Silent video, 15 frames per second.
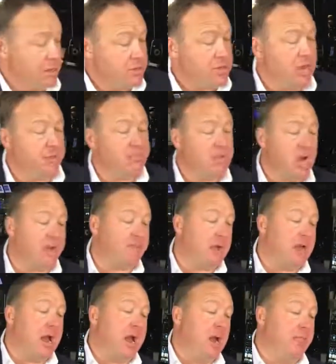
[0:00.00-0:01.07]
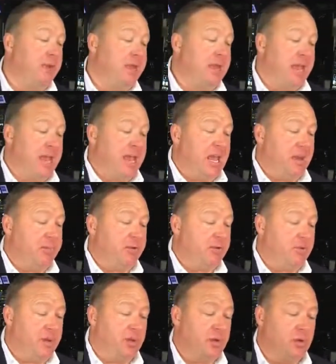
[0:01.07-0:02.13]
Dems offer to hire McCabe
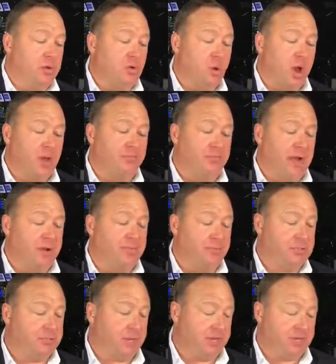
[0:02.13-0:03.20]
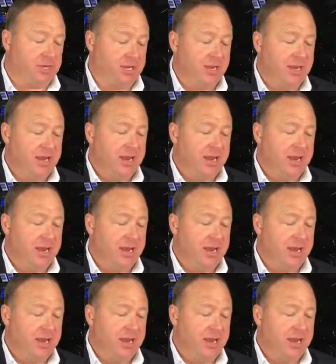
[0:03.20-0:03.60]
so he can qualify for his pension.